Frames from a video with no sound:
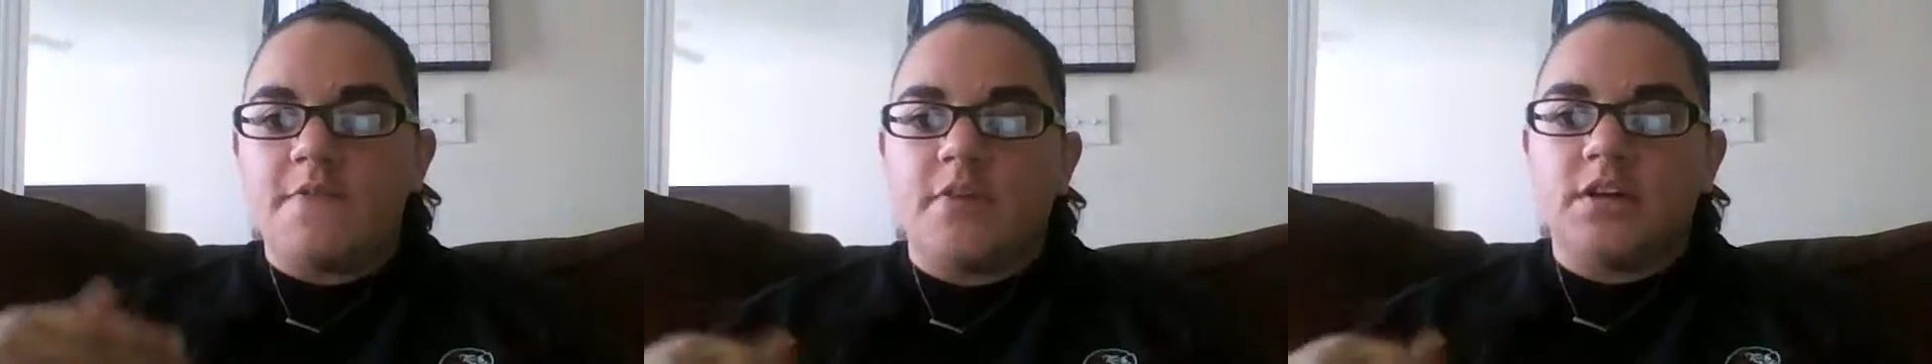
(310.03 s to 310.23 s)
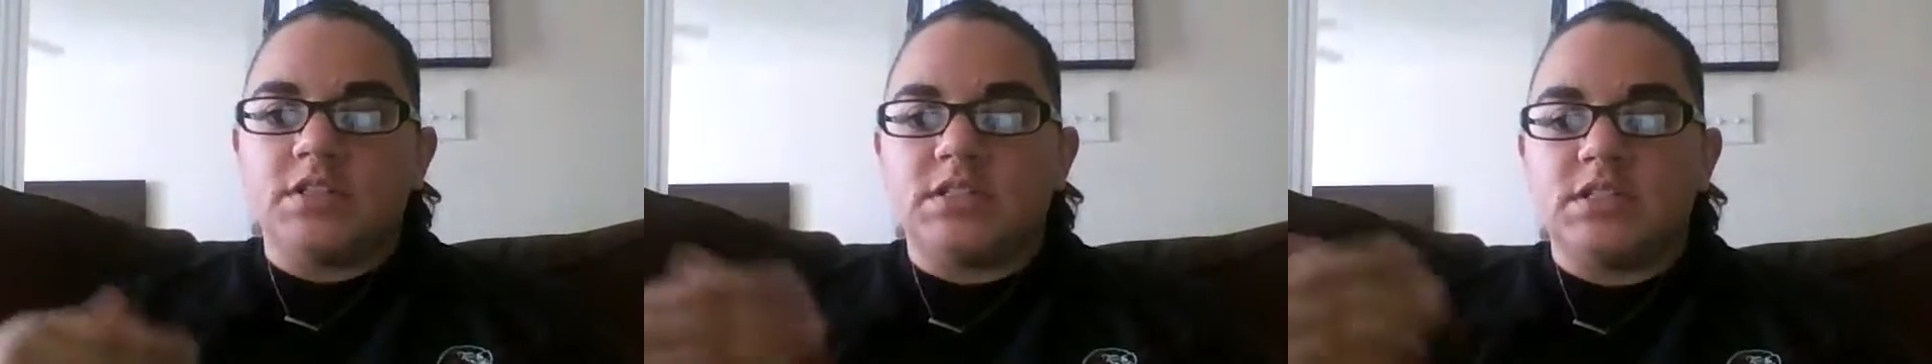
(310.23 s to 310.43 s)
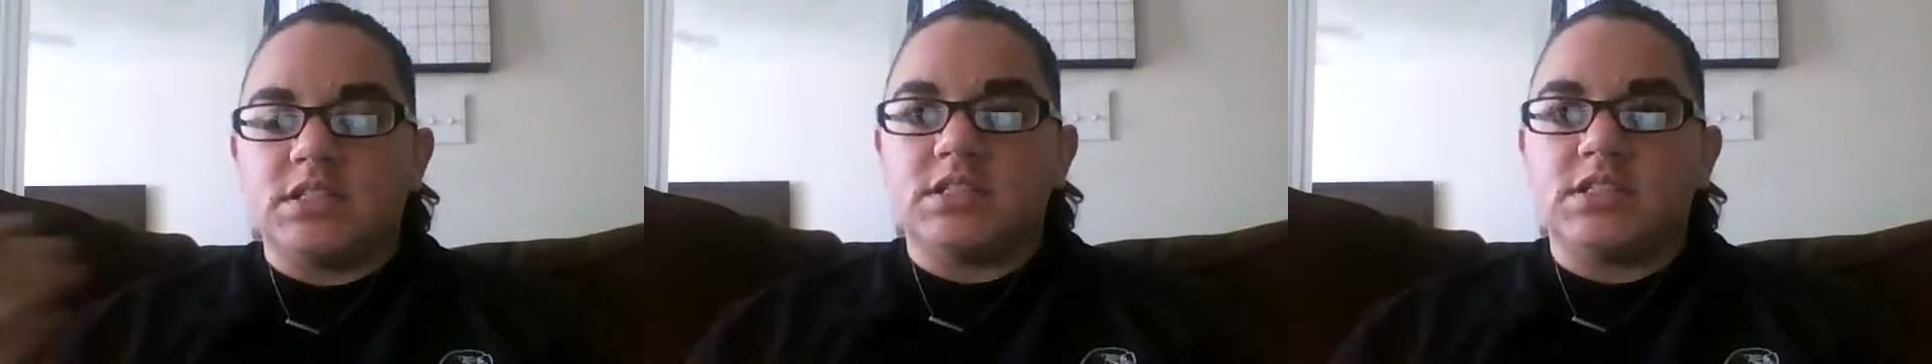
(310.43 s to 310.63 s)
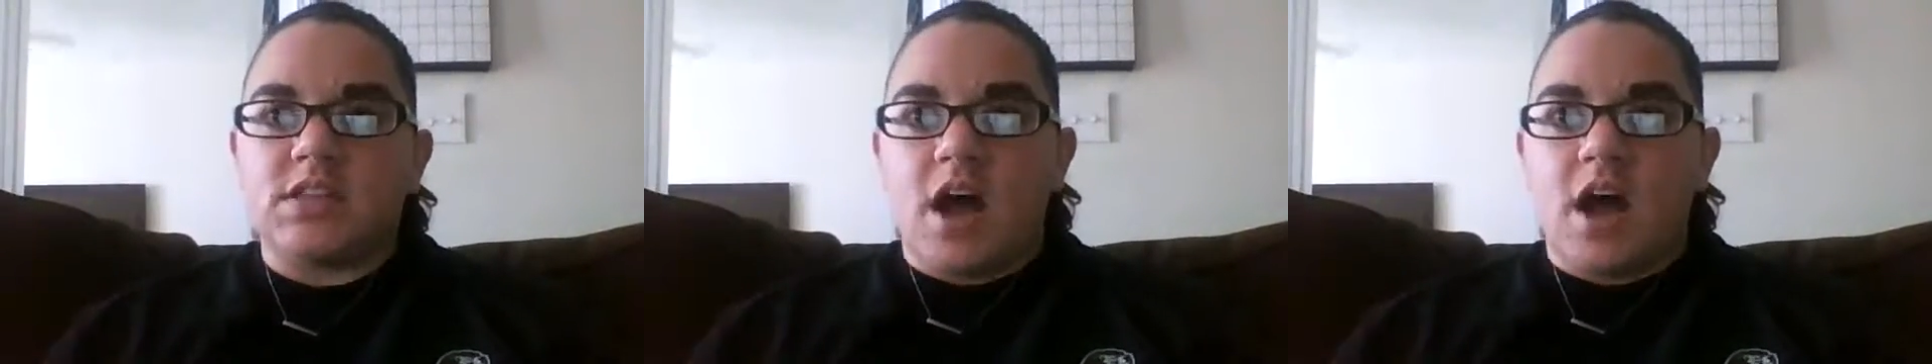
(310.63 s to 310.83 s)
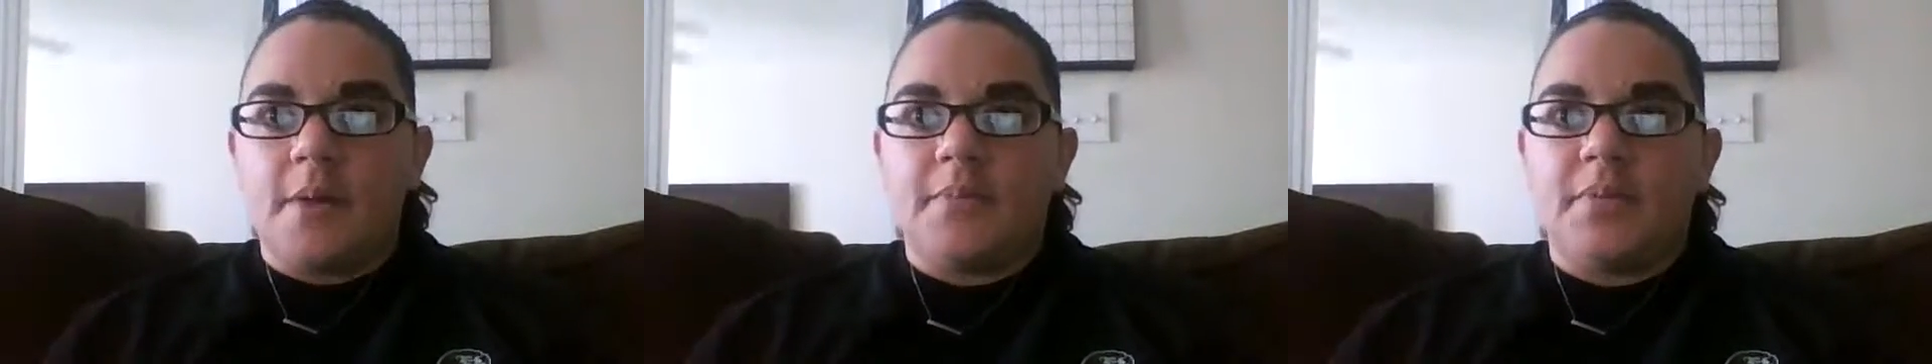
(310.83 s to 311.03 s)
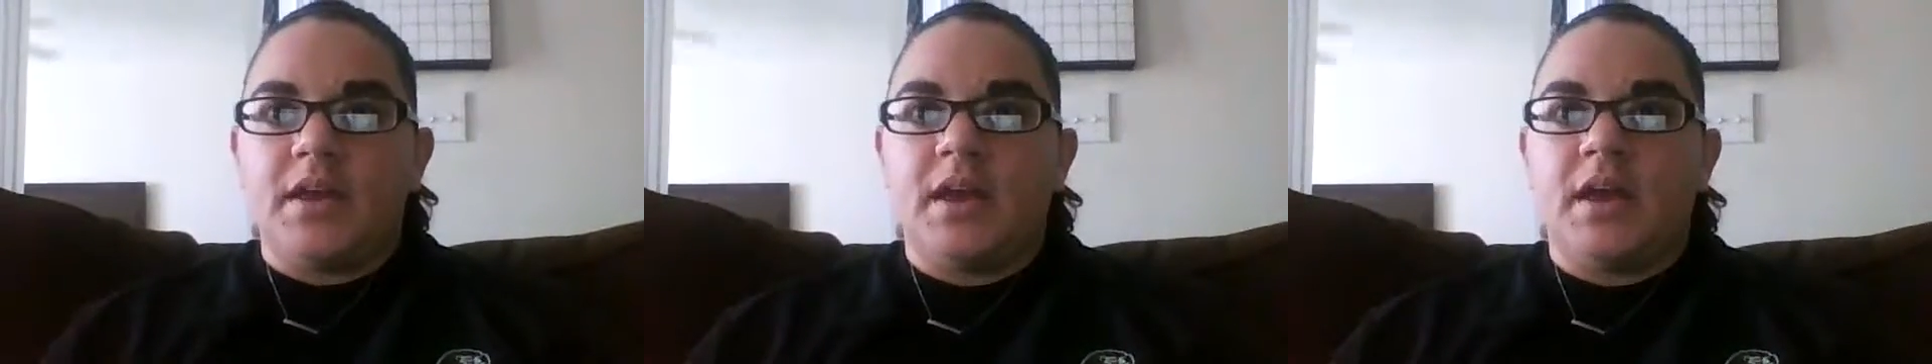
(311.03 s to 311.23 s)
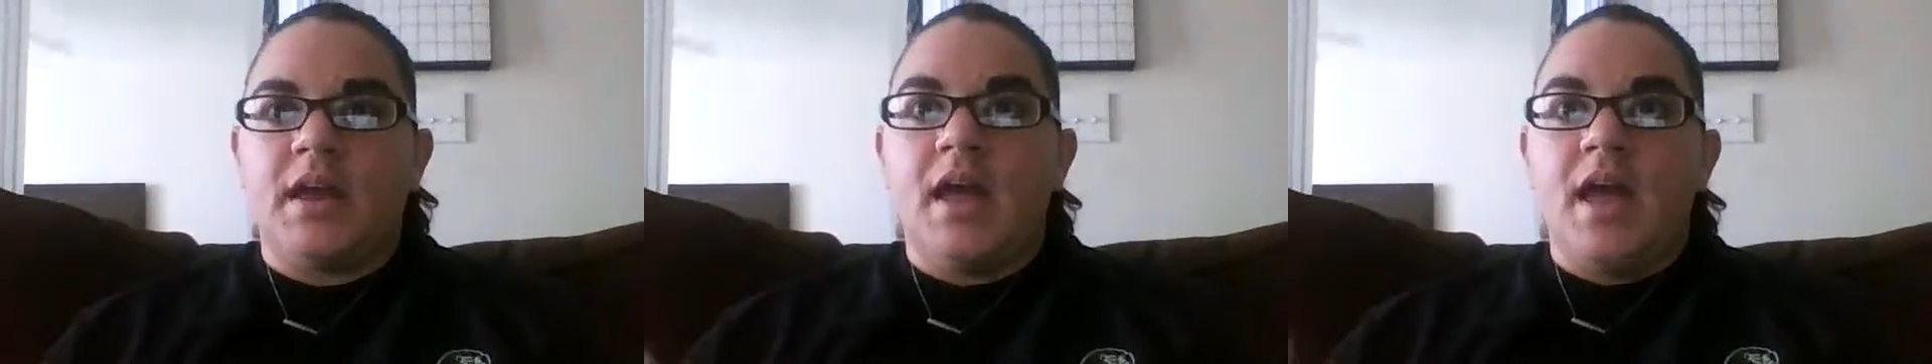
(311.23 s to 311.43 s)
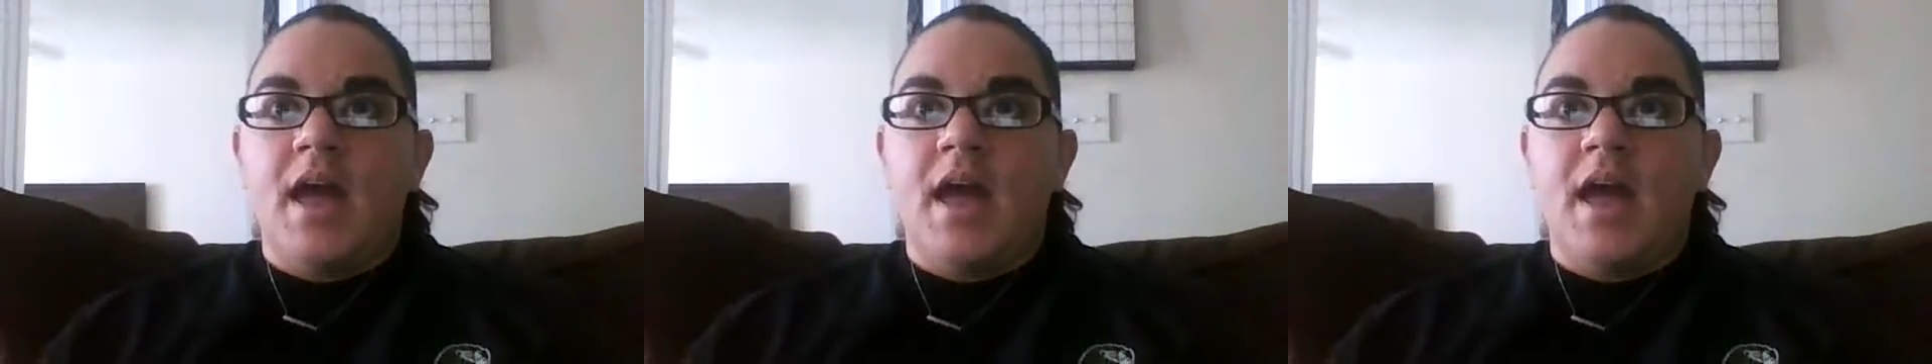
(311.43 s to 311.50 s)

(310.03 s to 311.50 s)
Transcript: versus stopping